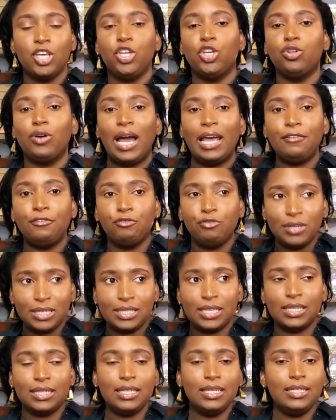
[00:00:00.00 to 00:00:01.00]
I
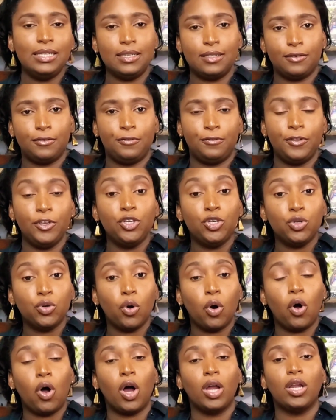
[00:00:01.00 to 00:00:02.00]
recently did a video
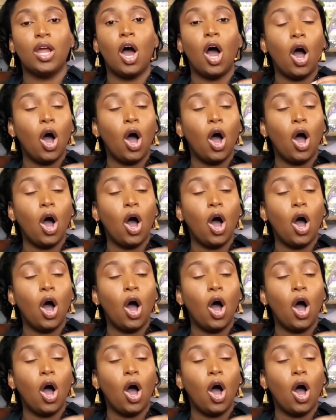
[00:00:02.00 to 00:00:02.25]
on